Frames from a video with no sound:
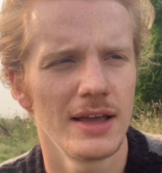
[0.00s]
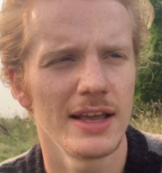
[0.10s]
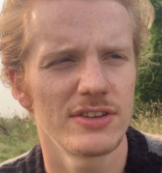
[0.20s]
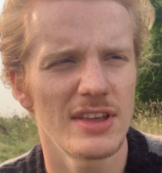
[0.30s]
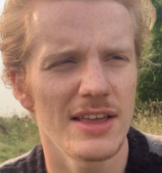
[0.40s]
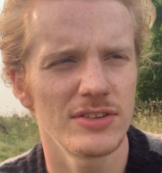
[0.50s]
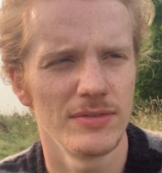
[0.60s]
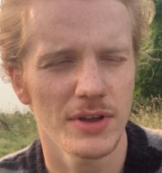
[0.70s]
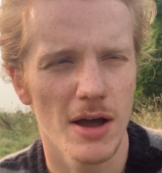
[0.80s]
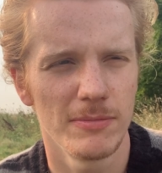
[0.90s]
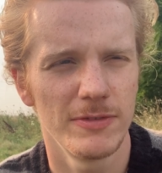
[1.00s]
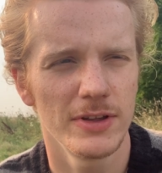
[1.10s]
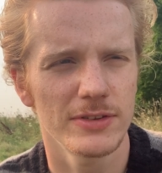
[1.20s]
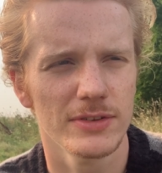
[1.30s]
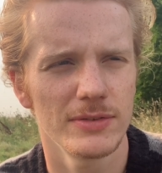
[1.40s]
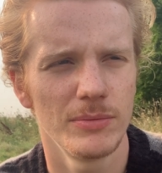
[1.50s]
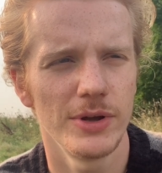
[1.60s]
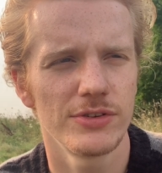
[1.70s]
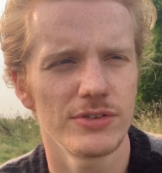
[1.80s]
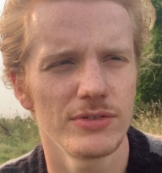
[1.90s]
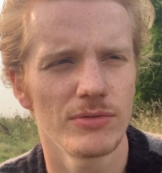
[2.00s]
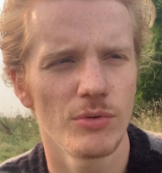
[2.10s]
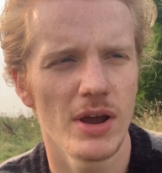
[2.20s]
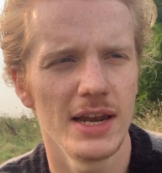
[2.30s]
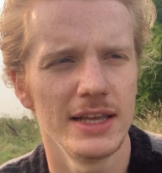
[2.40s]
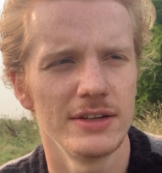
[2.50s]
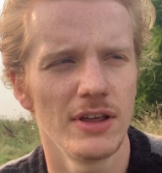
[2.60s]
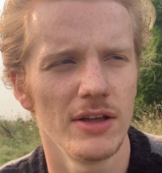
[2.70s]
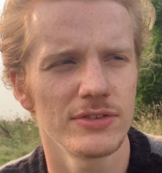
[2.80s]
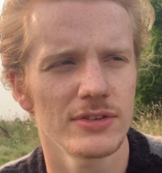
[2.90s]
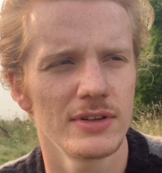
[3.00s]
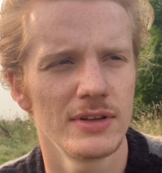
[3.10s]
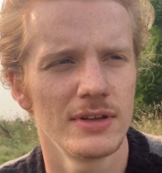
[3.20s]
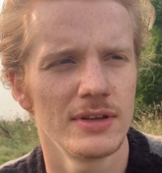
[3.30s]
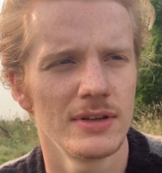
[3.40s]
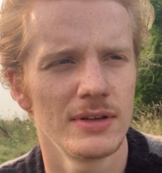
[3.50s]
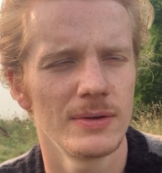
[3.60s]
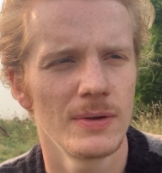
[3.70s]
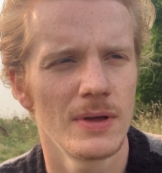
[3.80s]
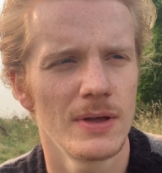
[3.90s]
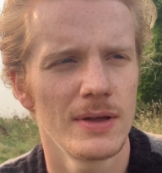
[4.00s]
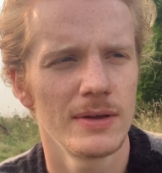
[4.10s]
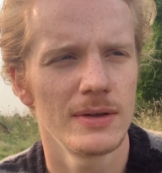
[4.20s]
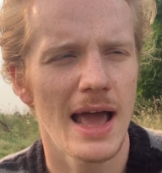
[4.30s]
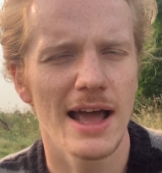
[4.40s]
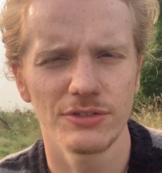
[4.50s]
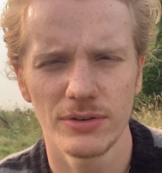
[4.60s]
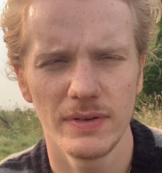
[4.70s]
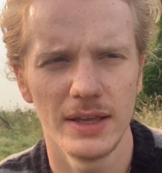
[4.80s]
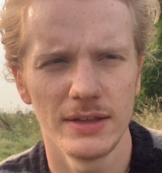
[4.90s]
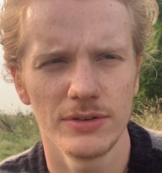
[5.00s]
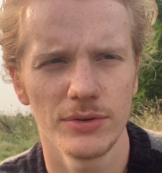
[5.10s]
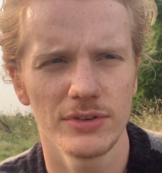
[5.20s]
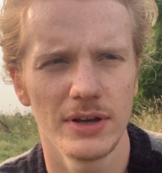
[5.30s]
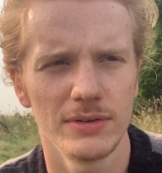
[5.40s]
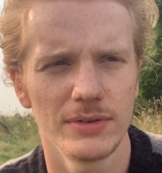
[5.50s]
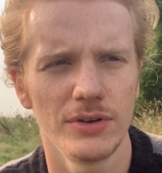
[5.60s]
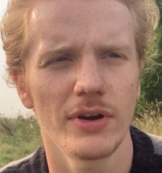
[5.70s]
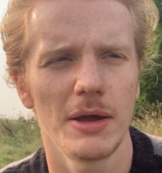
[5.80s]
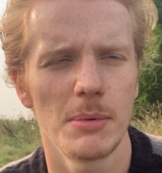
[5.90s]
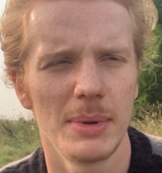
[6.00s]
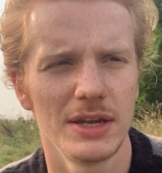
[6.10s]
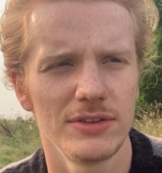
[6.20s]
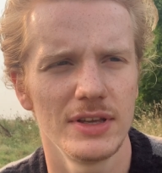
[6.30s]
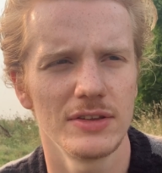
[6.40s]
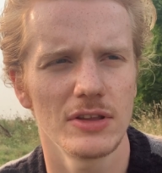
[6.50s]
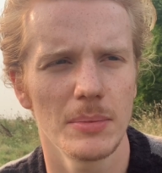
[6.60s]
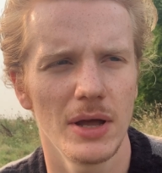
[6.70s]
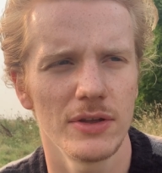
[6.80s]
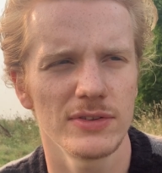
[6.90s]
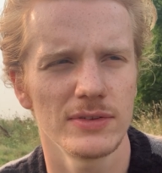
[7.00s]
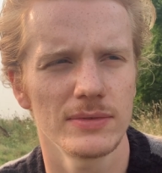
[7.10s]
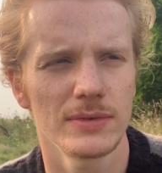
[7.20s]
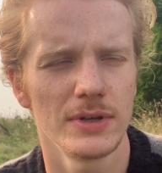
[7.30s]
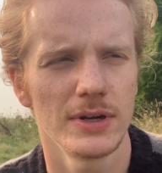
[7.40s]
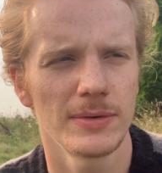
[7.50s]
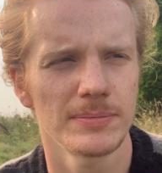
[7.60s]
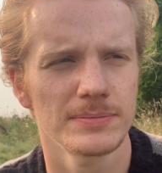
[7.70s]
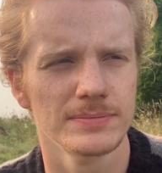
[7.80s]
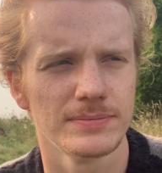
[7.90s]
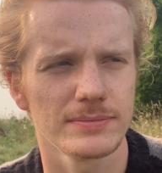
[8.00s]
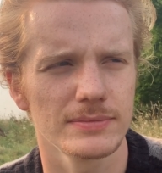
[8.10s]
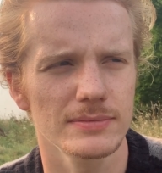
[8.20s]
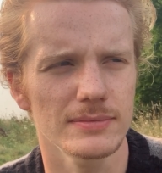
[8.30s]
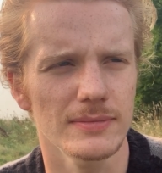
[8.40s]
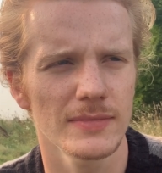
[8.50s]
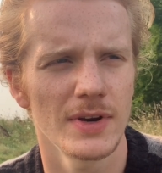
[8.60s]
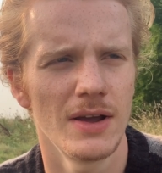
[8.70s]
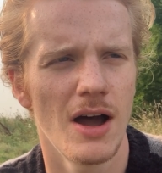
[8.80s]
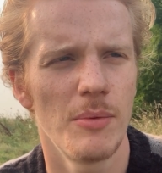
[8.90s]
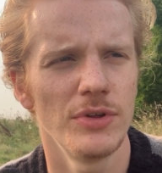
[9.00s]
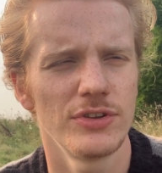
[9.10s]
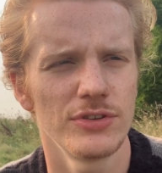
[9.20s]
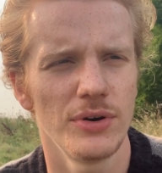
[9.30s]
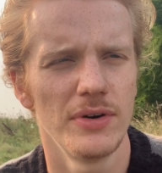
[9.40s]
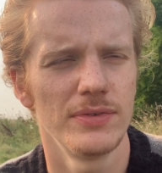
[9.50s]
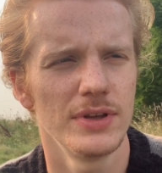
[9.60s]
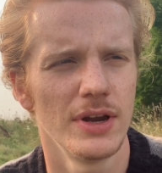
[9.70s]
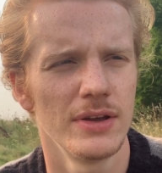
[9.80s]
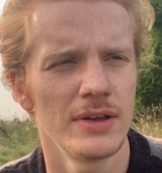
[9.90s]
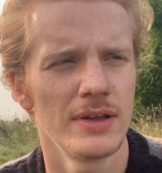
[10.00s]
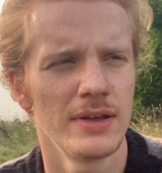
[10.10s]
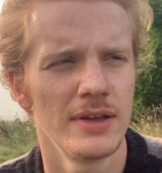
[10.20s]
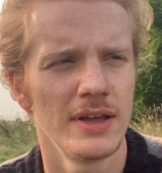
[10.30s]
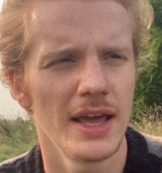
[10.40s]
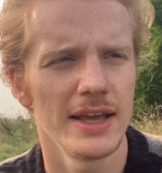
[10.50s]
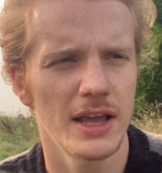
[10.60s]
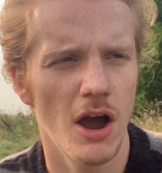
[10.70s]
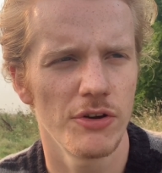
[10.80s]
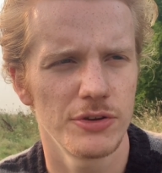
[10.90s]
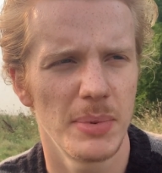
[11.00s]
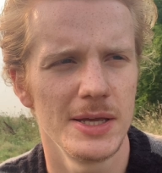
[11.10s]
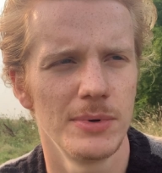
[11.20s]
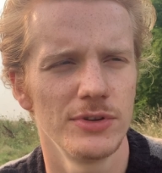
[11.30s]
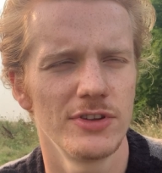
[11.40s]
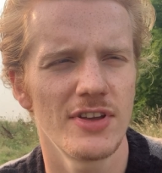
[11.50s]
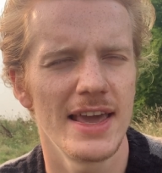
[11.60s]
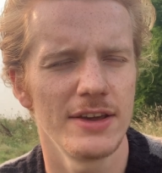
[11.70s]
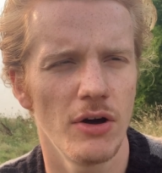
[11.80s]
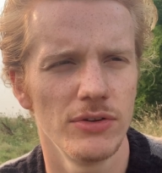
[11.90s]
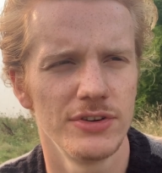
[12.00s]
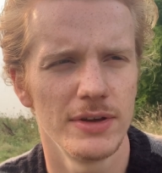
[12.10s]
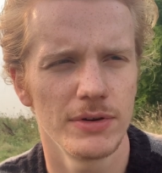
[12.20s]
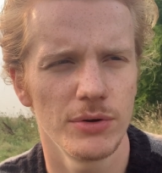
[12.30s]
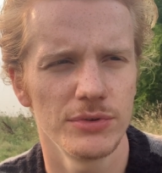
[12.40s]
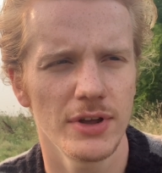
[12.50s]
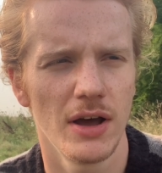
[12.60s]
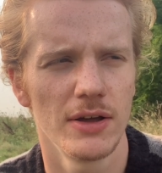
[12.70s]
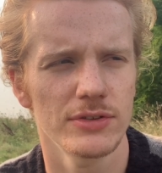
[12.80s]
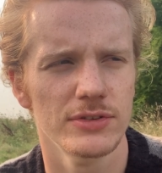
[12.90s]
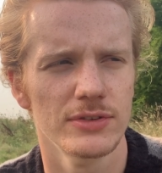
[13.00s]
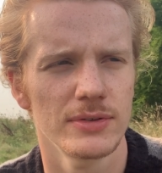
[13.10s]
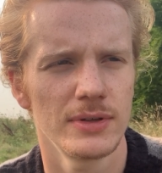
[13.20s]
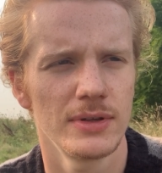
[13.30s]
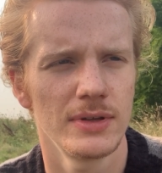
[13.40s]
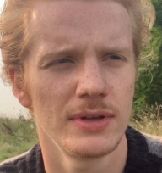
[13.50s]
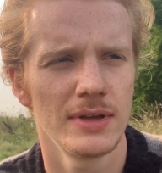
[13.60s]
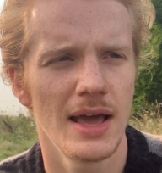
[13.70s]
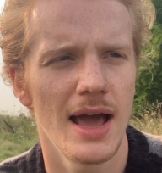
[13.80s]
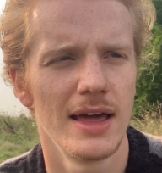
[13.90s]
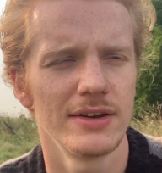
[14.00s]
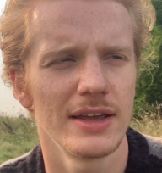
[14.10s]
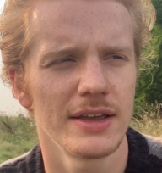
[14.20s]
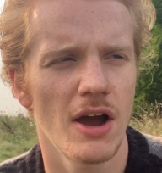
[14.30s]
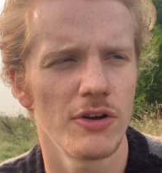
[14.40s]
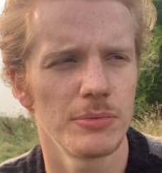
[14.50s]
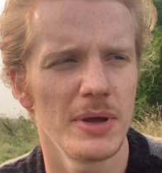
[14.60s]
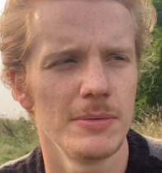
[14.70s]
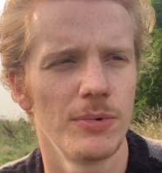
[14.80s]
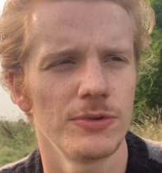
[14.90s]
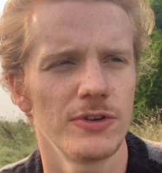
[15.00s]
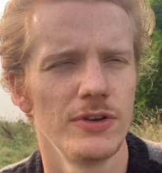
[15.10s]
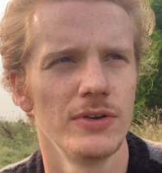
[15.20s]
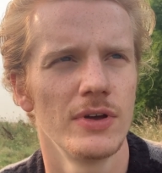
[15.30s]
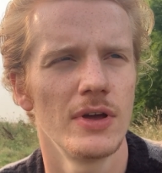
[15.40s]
excessive comfort which really does atrophy yourself and your capabilities as a person. You know, I want to sort of, you know, encourage people to take on difficult tasks, and encourage people to